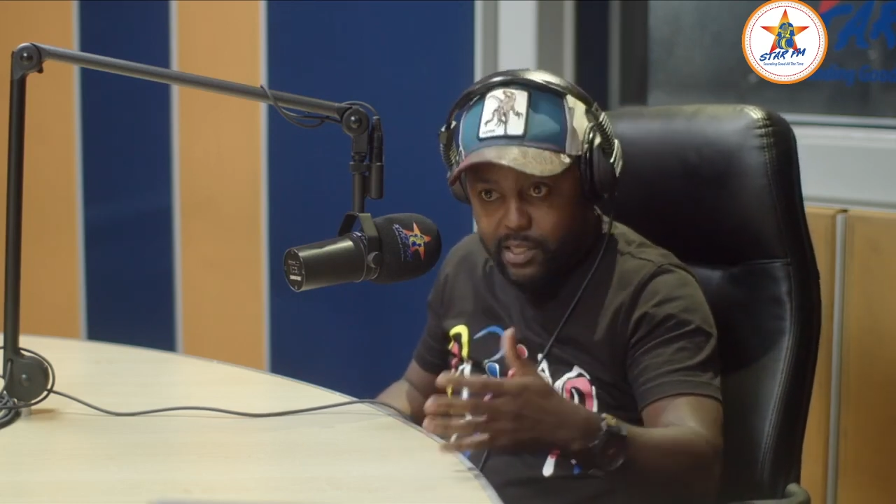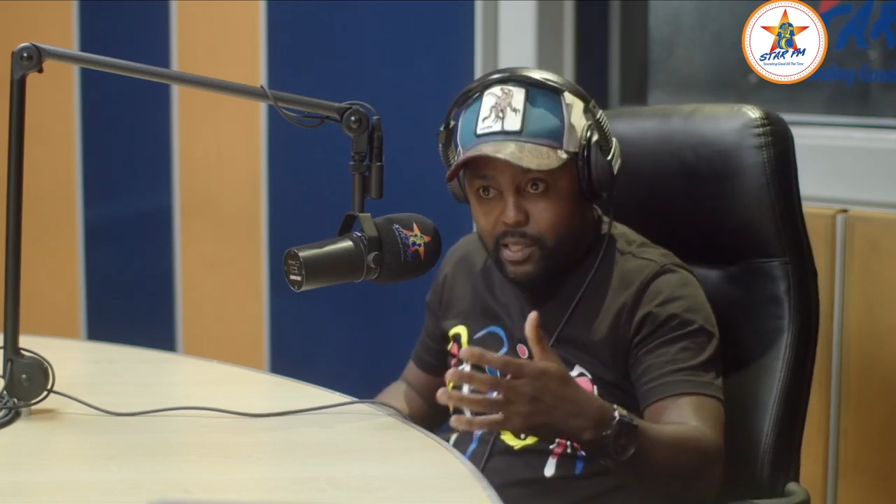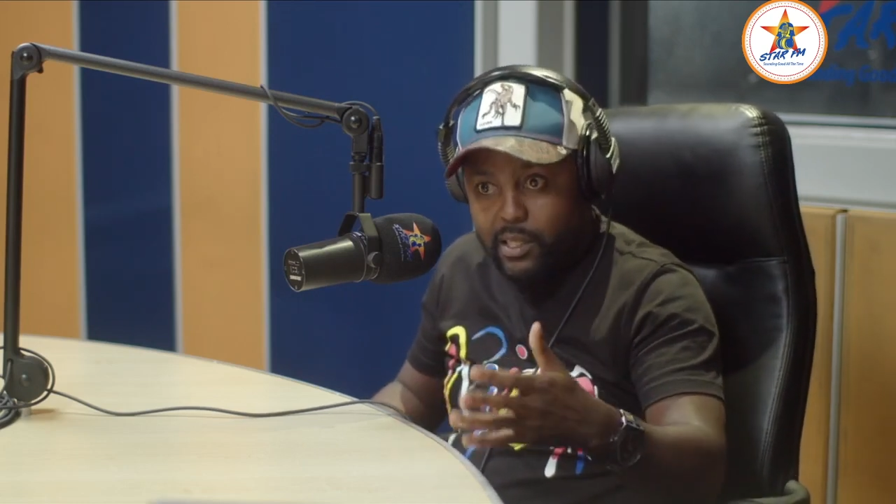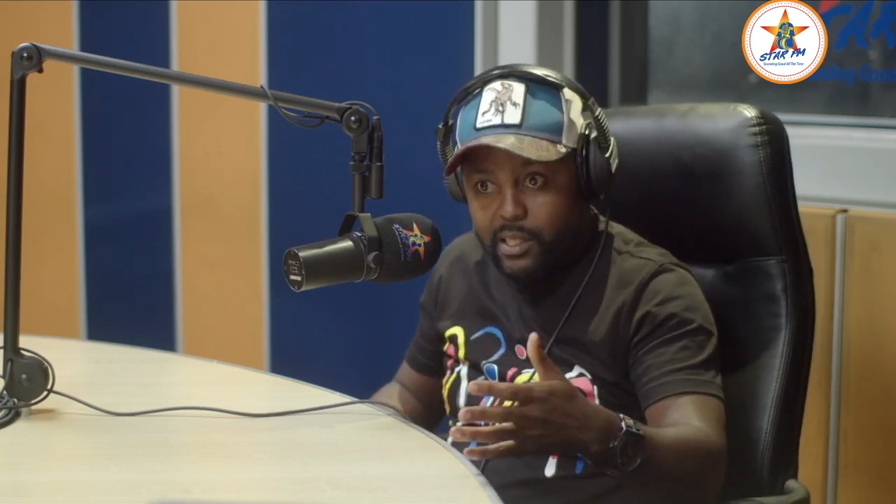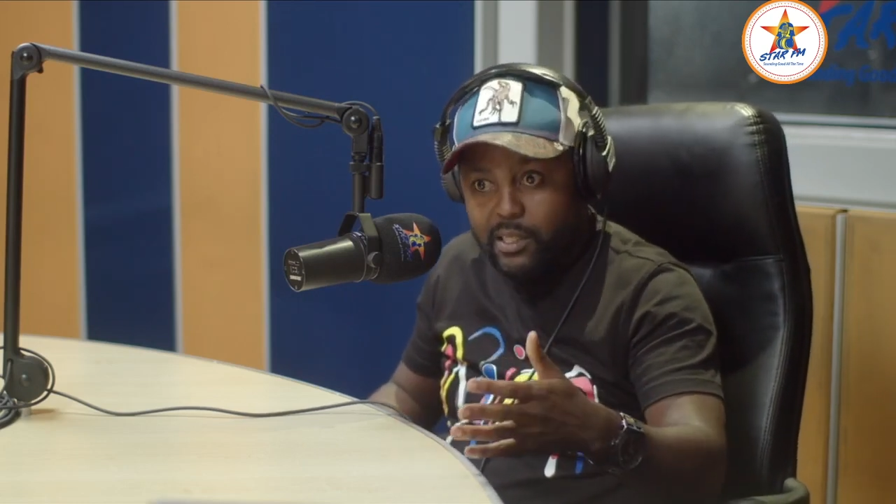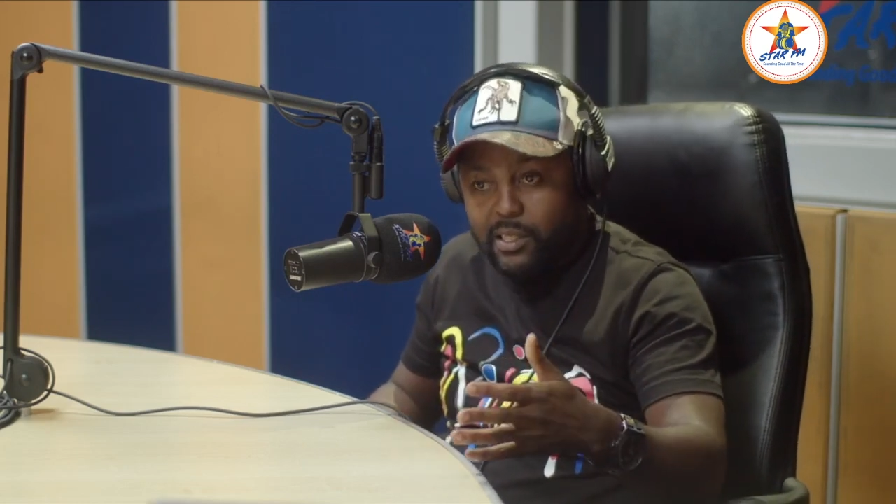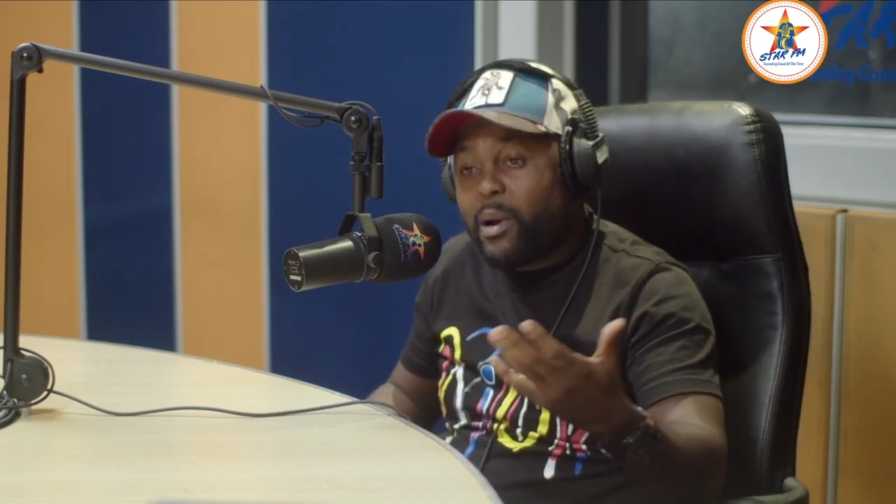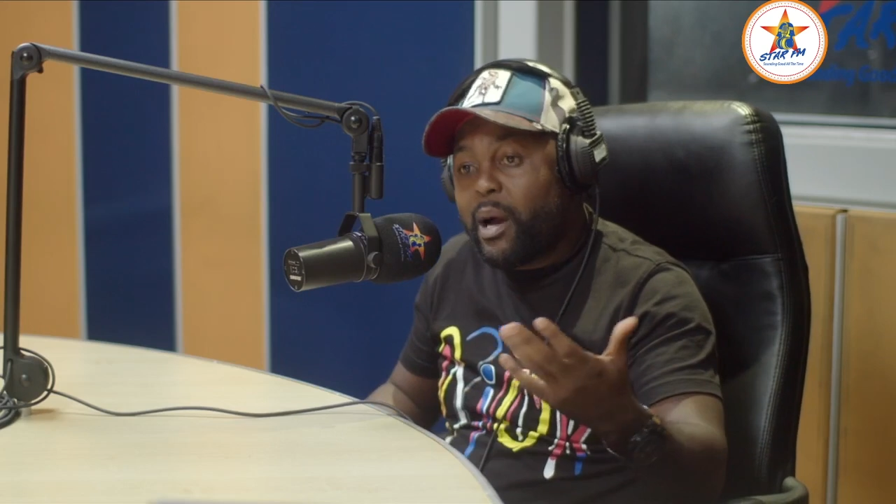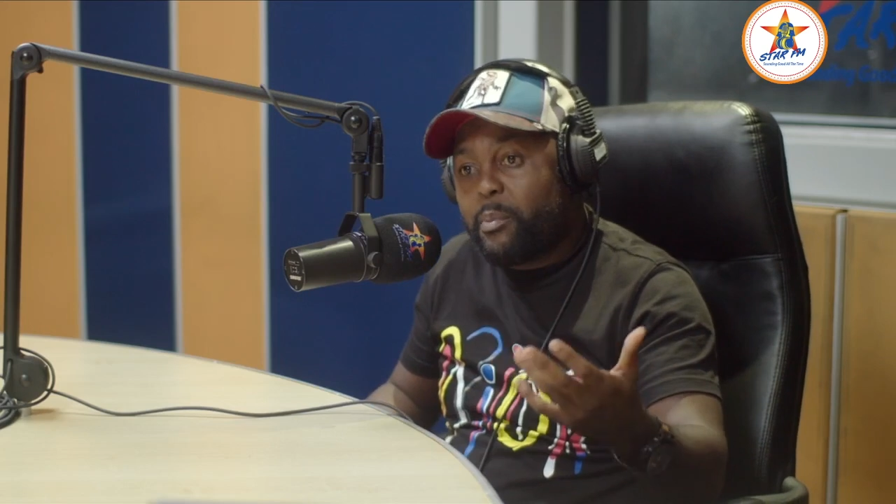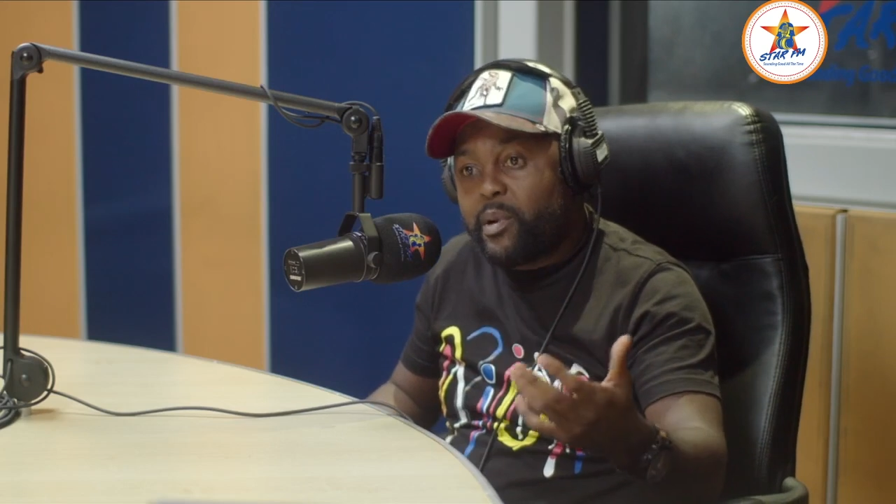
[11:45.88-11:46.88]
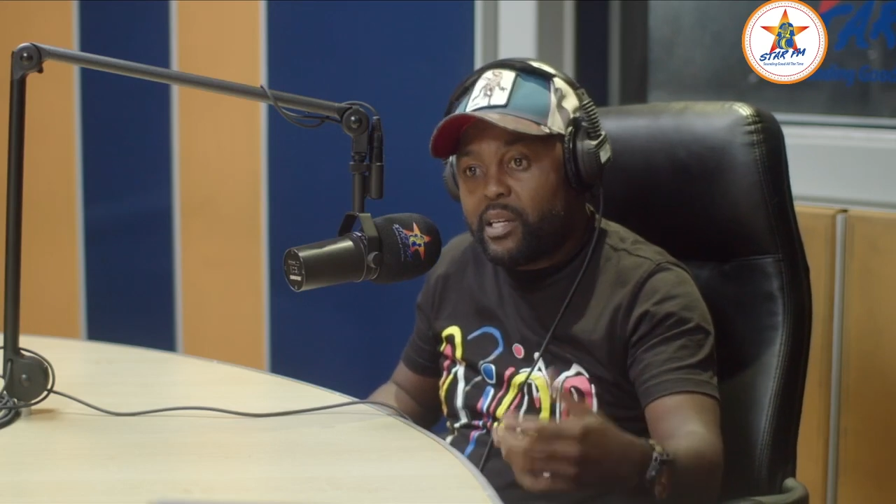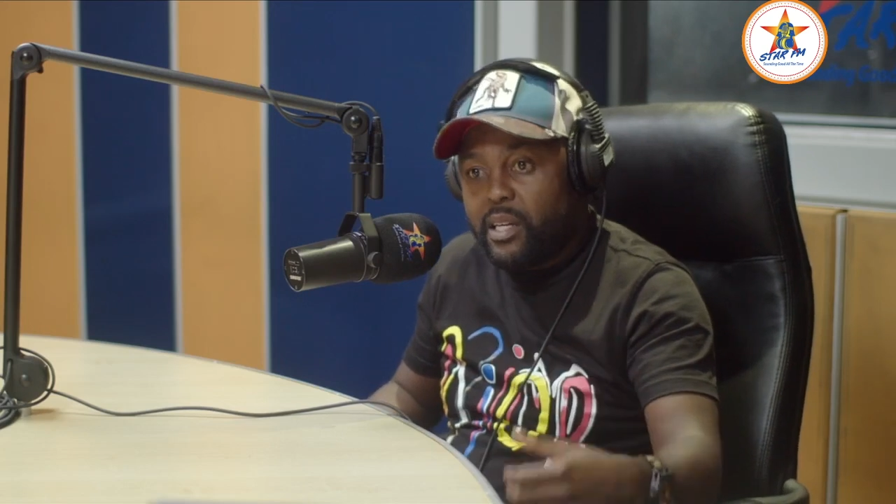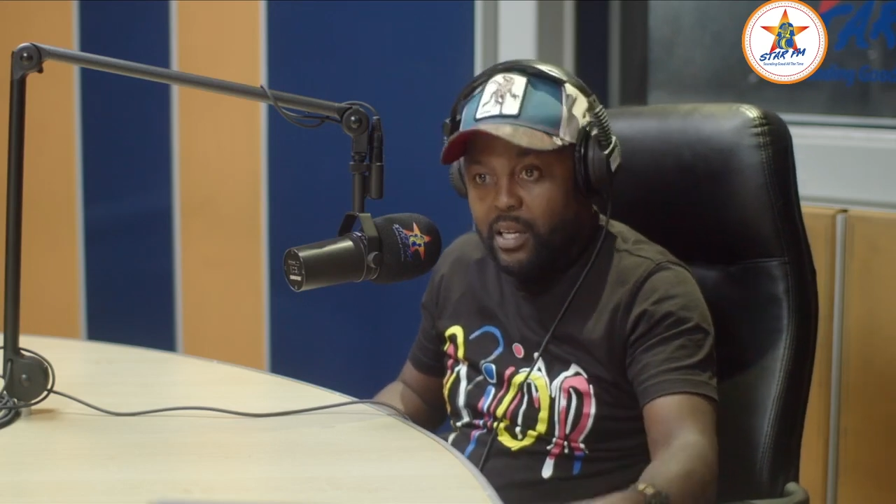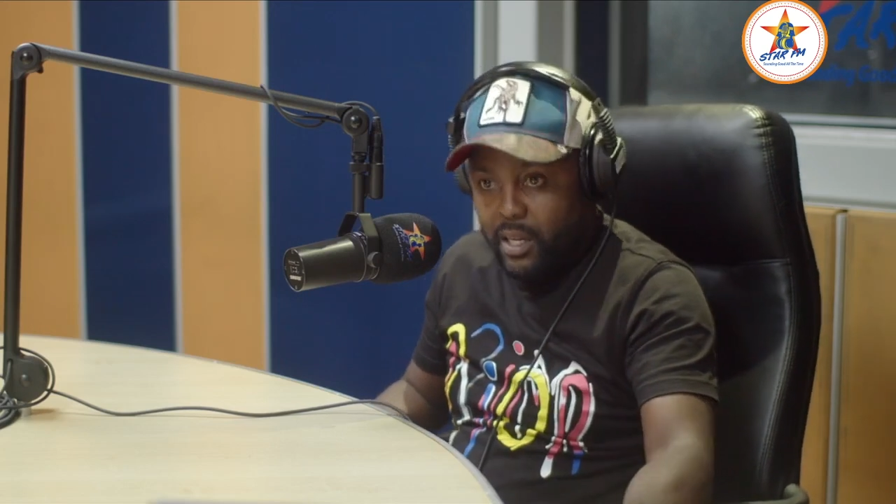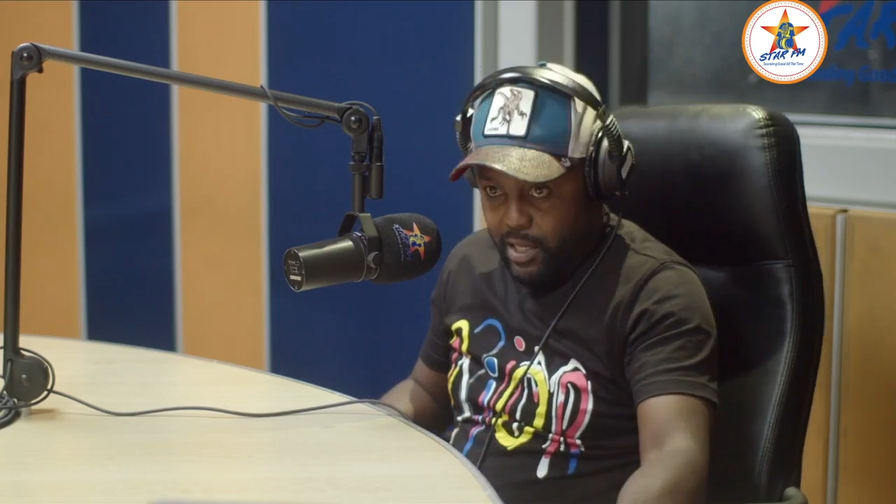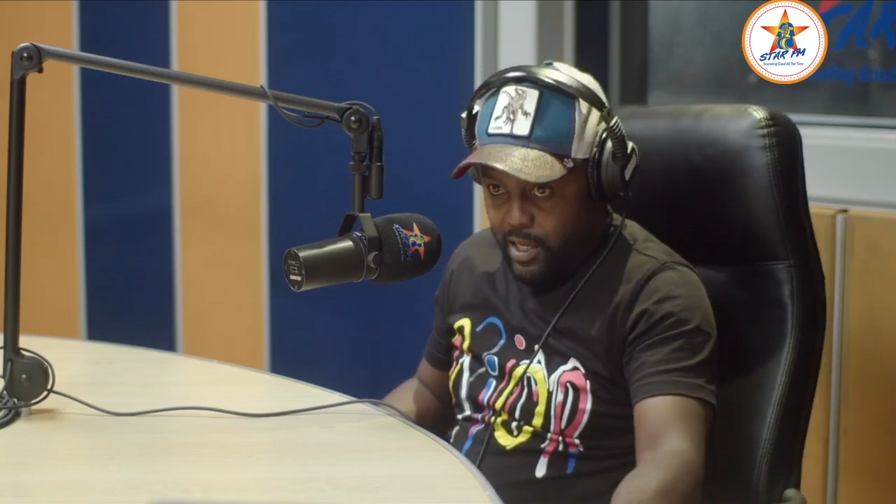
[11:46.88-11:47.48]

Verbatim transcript: Z- in Zimbabwe. Yes.